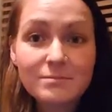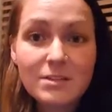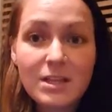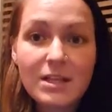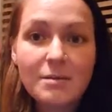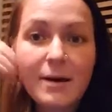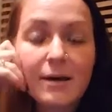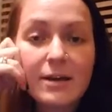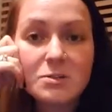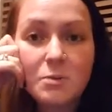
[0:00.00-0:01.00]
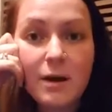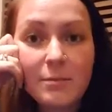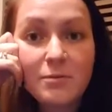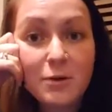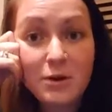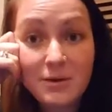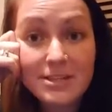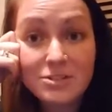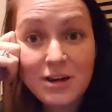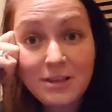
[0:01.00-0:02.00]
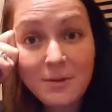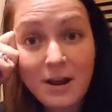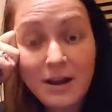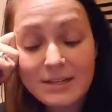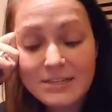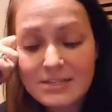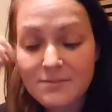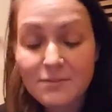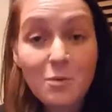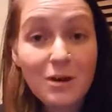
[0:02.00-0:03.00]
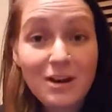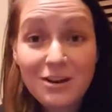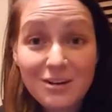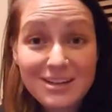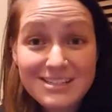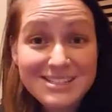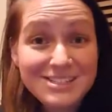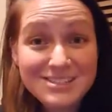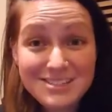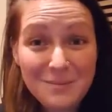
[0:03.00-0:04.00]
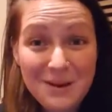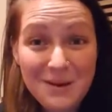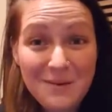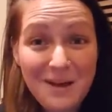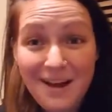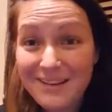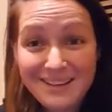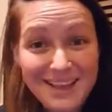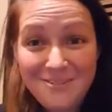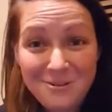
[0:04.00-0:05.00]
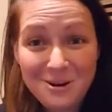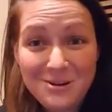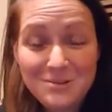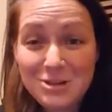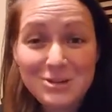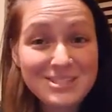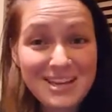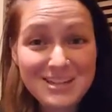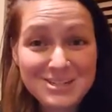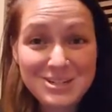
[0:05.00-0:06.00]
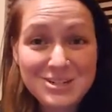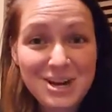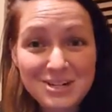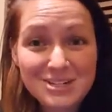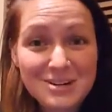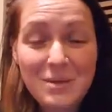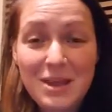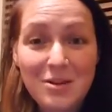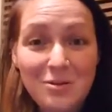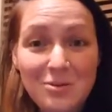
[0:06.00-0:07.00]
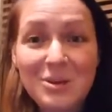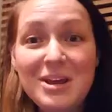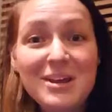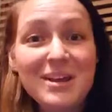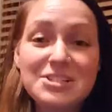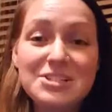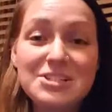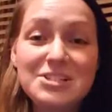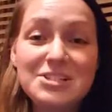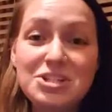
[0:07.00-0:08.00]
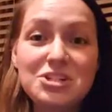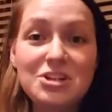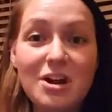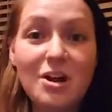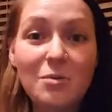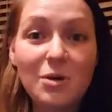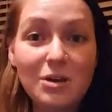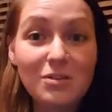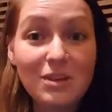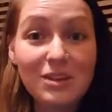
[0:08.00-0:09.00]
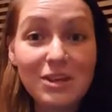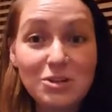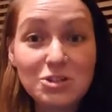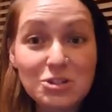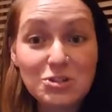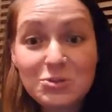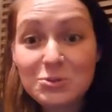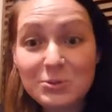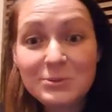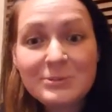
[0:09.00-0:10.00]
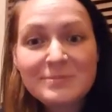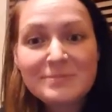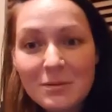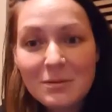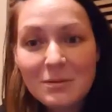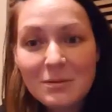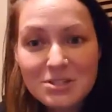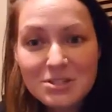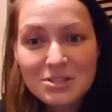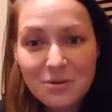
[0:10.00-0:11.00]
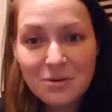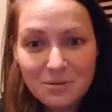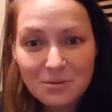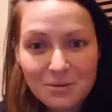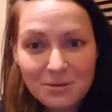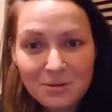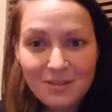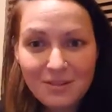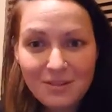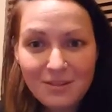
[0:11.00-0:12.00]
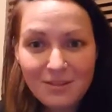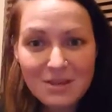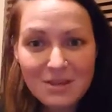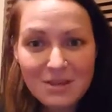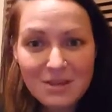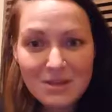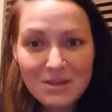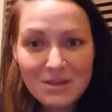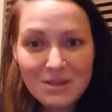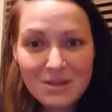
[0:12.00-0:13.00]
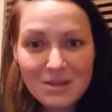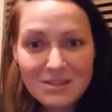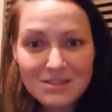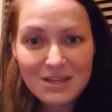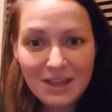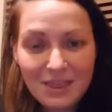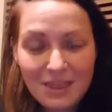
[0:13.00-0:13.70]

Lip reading: to think about as well before you guys try the products, is if you want an ingredients list, just let me know. I'll get that for you, and then you can take it to your doctor and make your own decision on what you think that you should do. Let me just go through a little bit here in the comments.